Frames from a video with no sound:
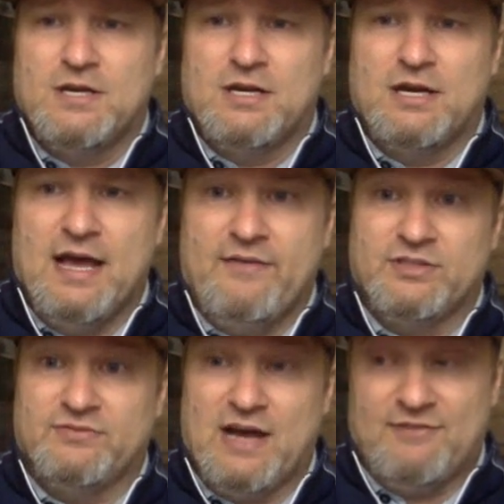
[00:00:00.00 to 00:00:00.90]

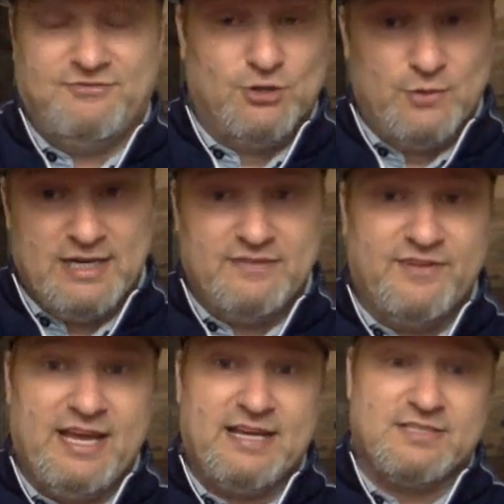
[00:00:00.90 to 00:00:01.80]
I flew into
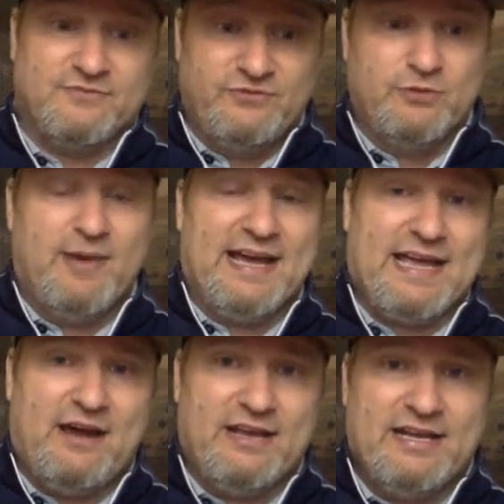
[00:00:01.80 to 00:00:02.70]
Vegas and flew
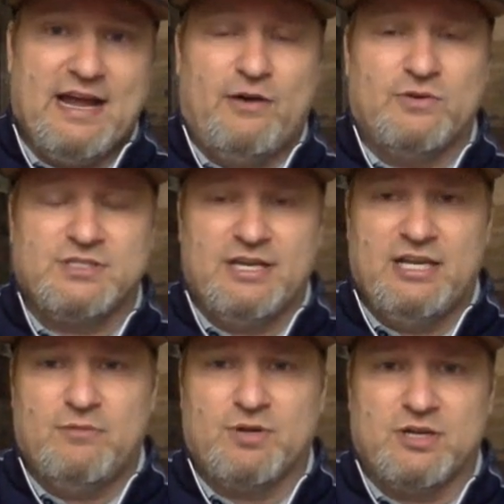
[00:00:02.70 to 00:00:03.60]
back out 8 hours
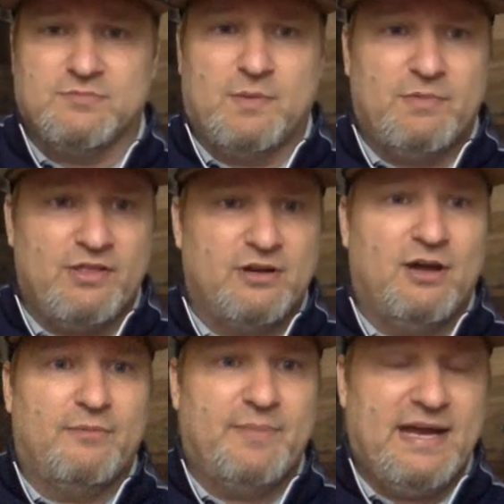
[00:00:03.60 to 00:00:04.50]
later because my
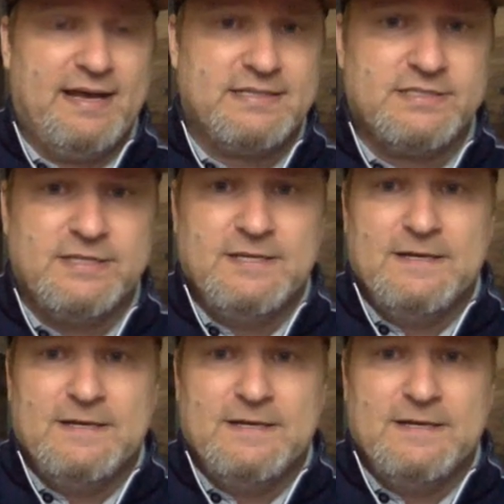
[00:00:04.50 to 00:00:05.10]
mother-in-law passed.